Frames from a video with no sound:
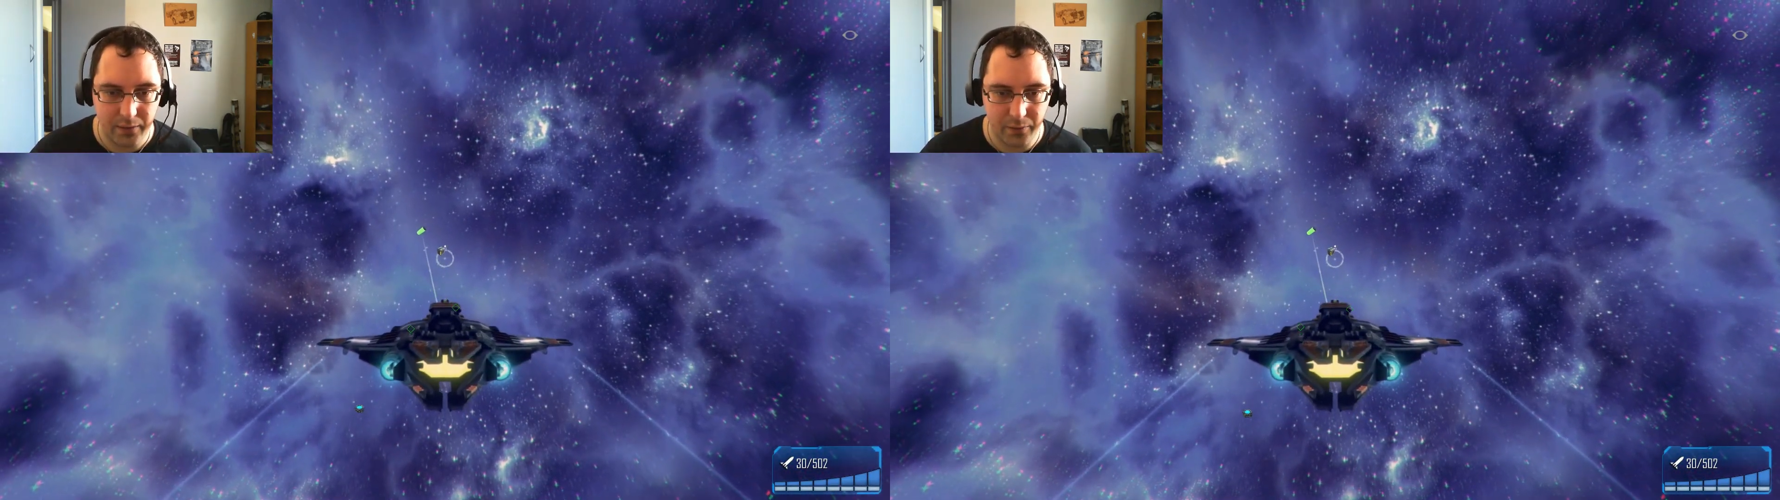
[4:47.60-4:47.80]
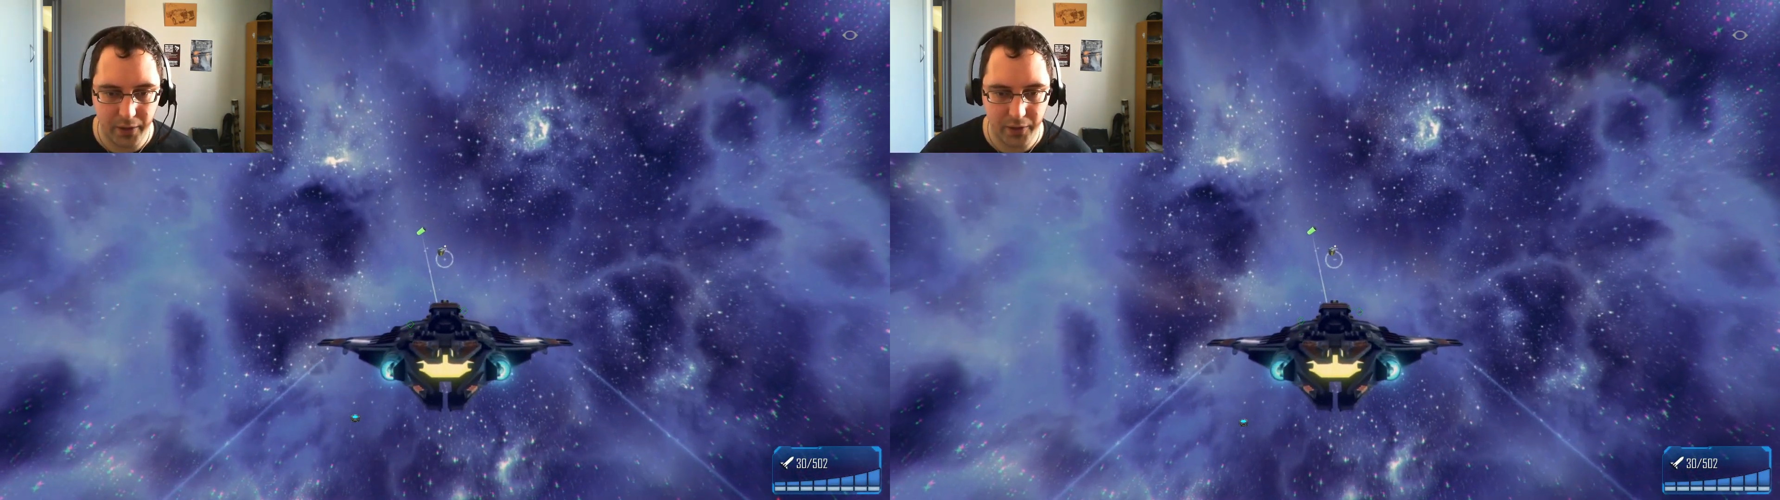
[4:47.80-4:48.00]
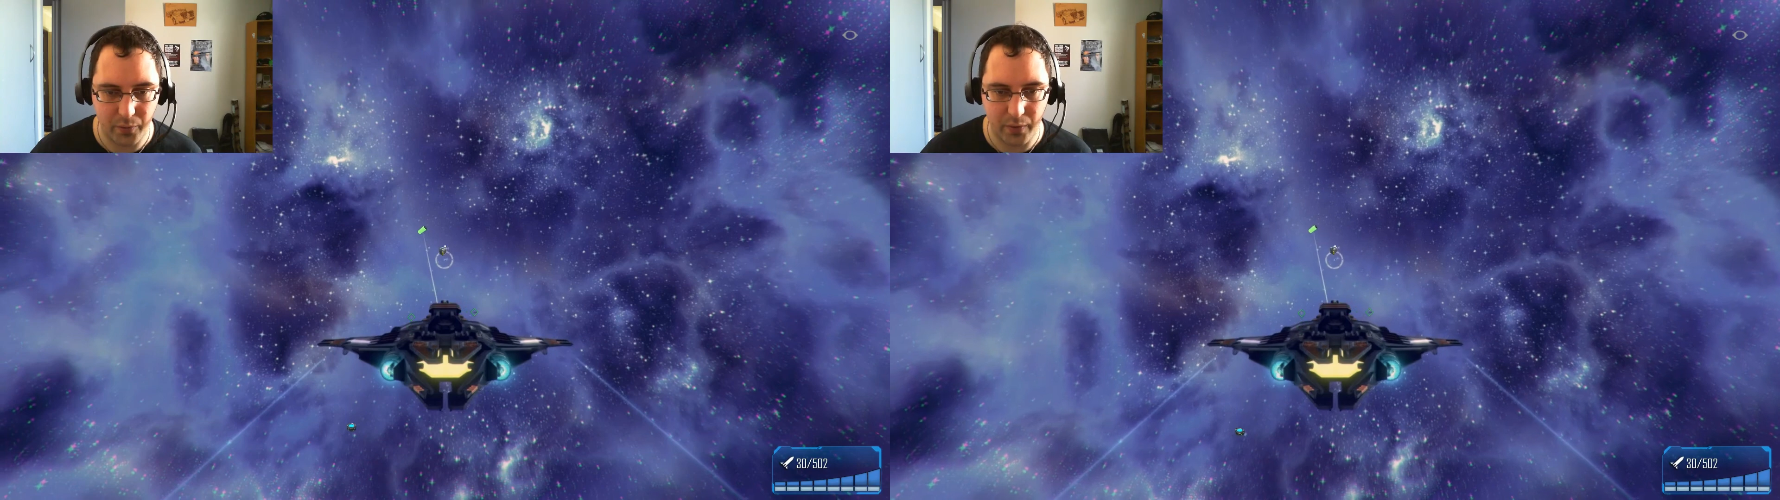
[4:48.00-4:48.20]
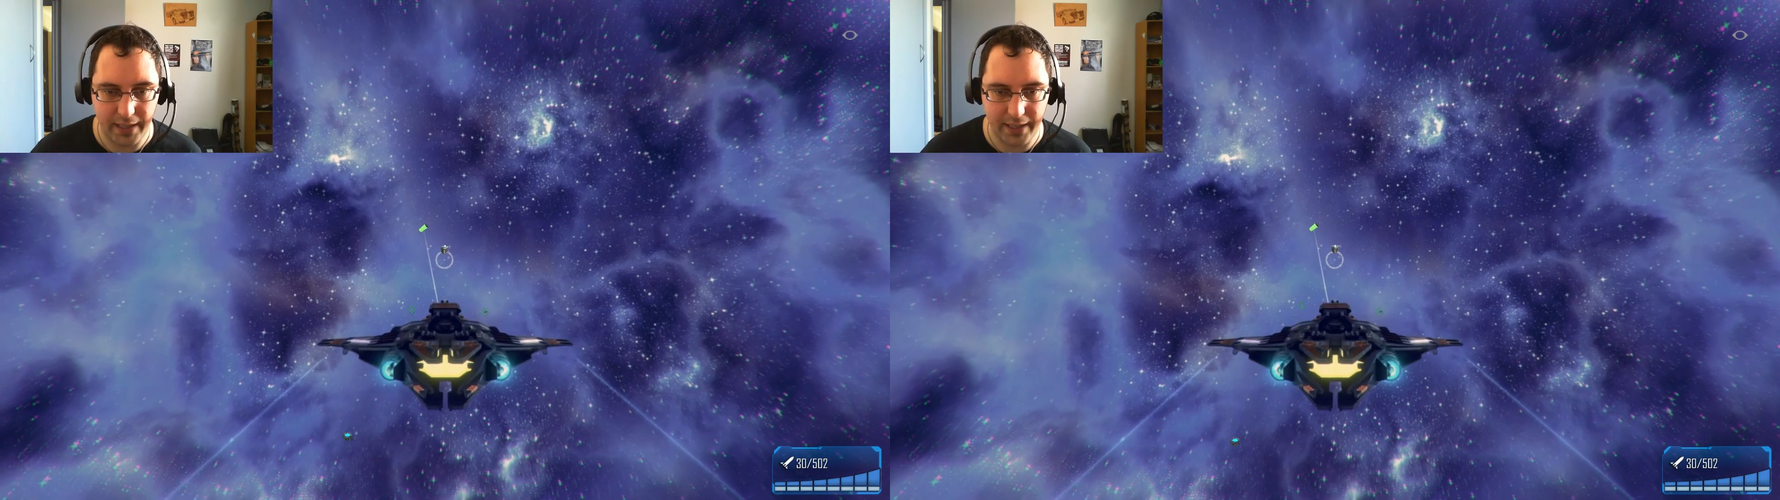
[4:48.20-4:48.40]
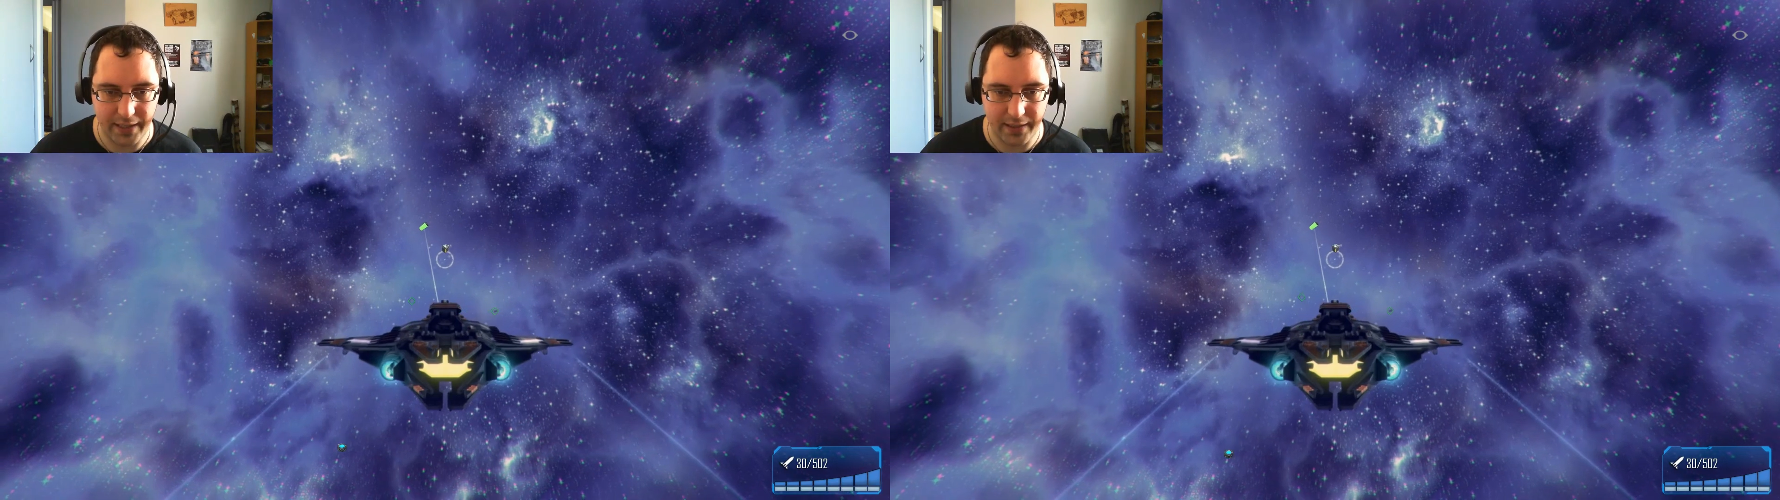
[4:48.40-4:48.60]
Might as well
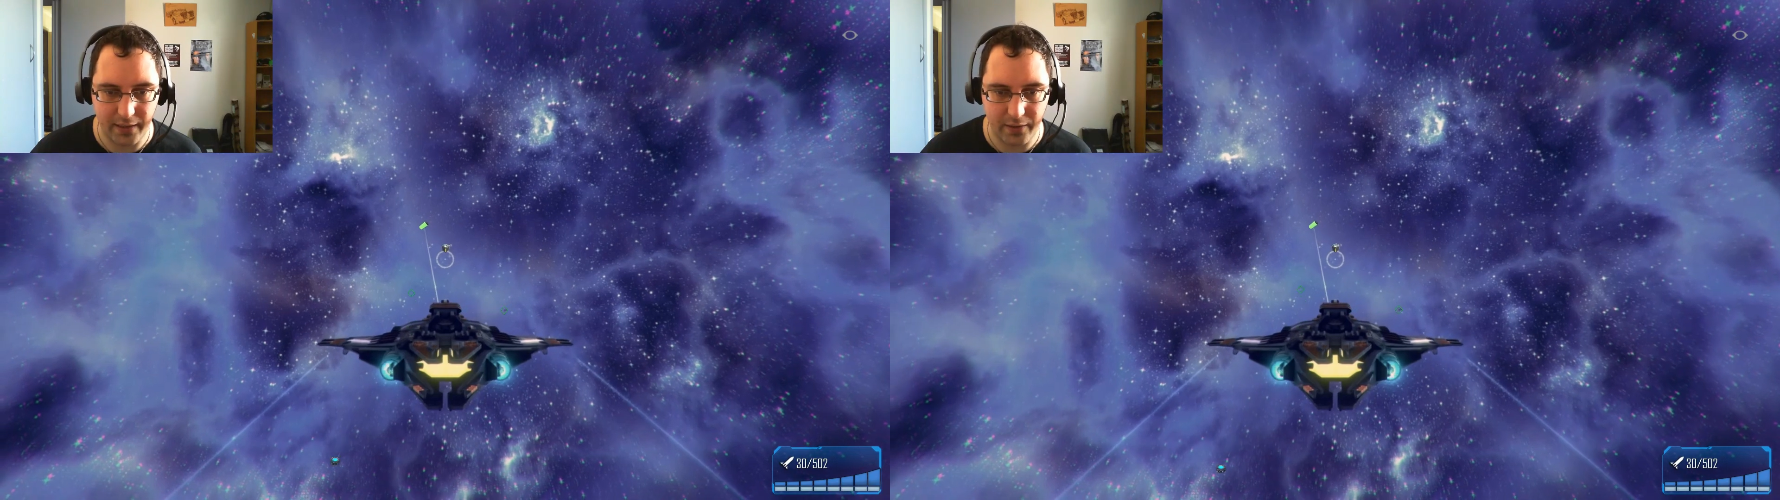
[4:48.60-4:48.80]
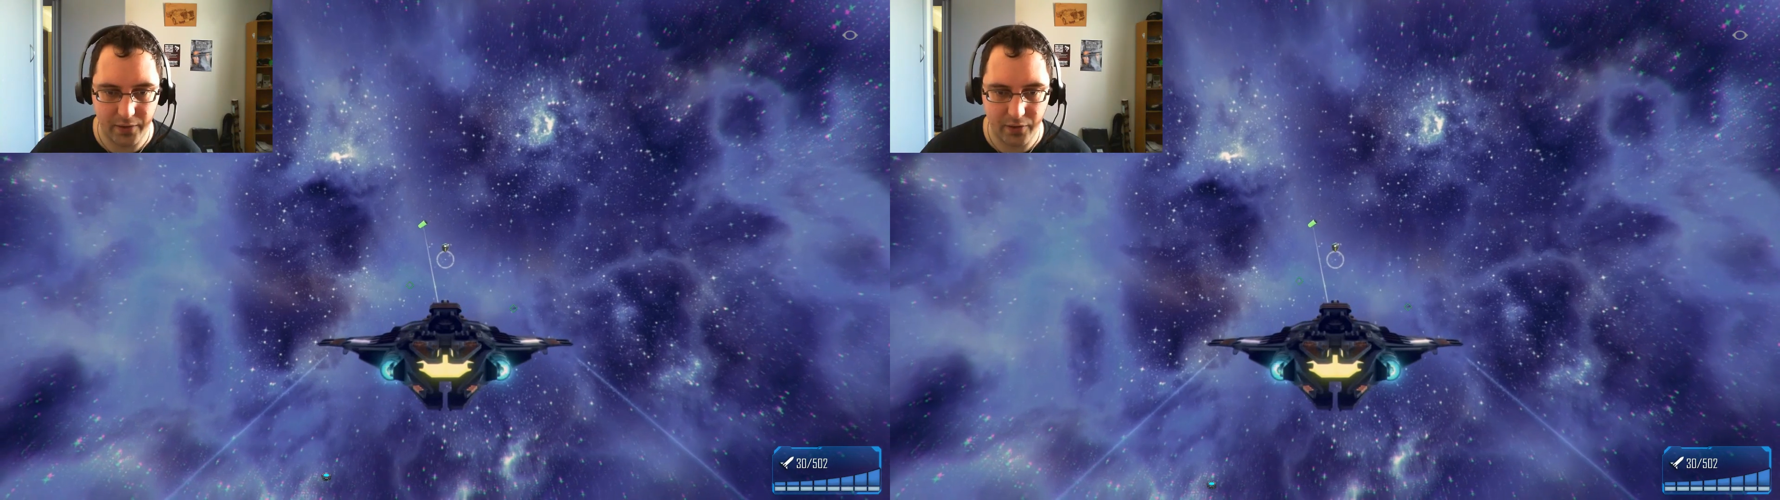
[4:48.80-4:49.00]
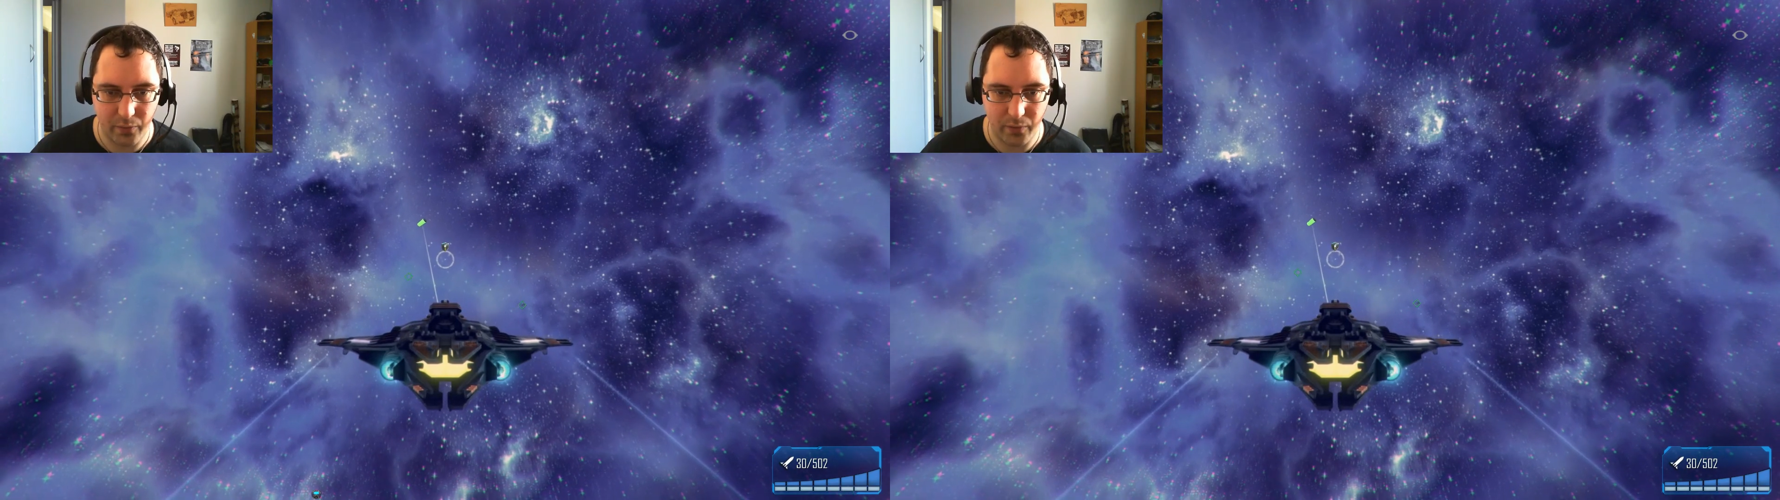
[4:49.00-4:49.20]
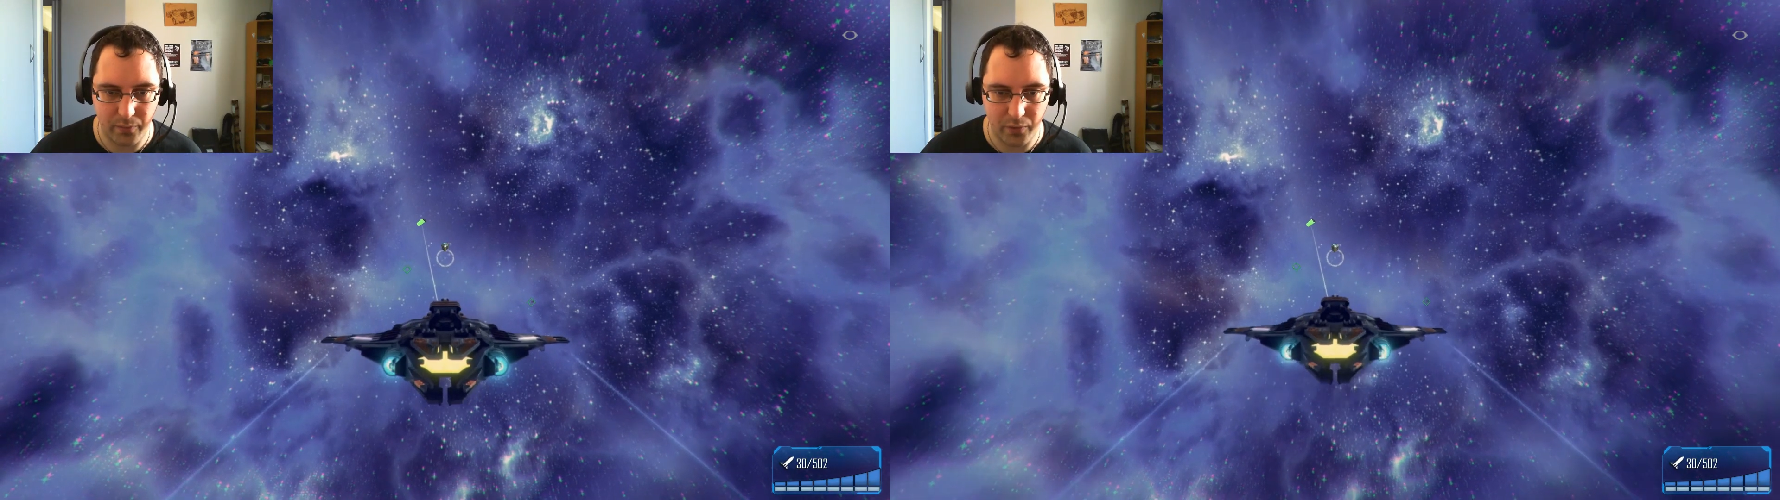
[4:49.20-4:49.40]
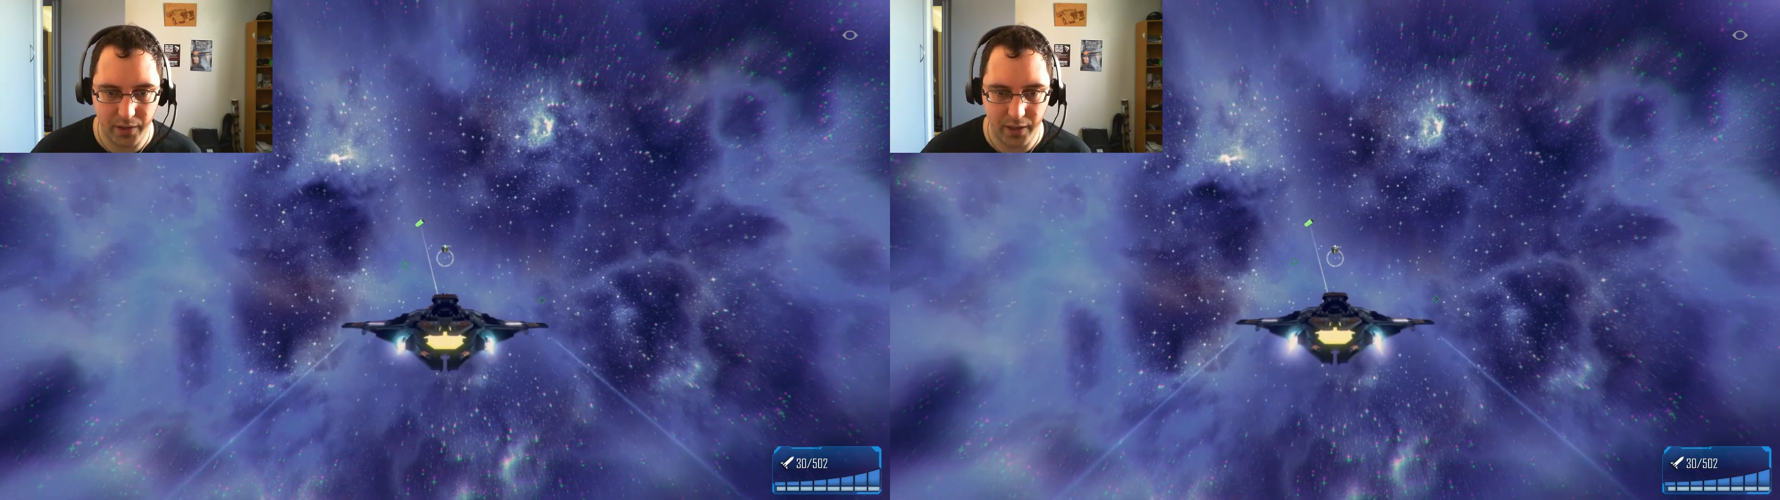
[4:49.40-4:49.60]
exit. I'll just try one
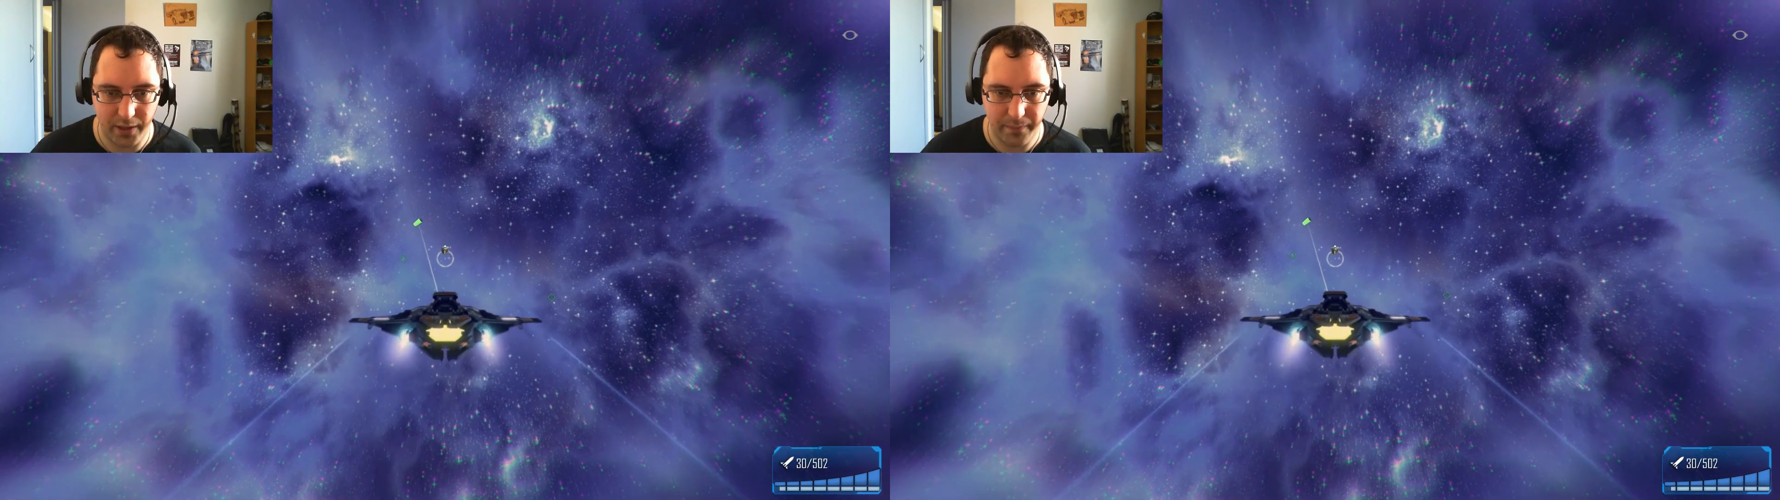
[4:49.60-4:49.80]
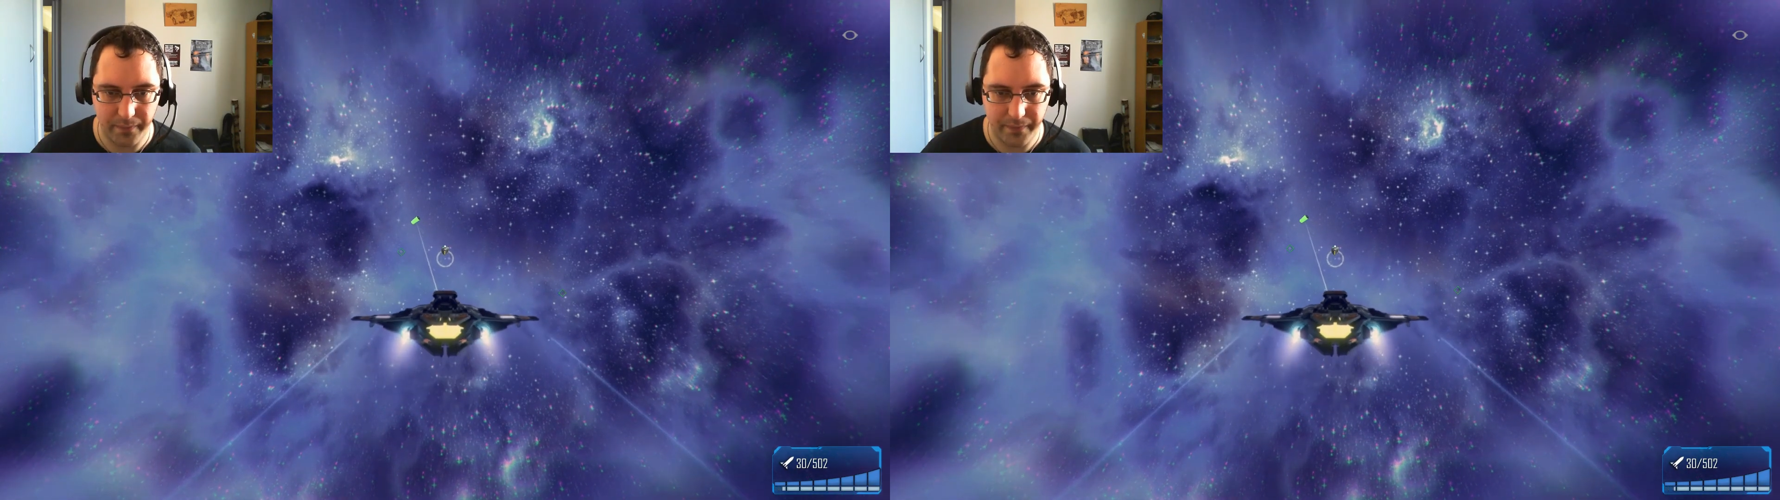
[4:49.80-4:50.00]
more time.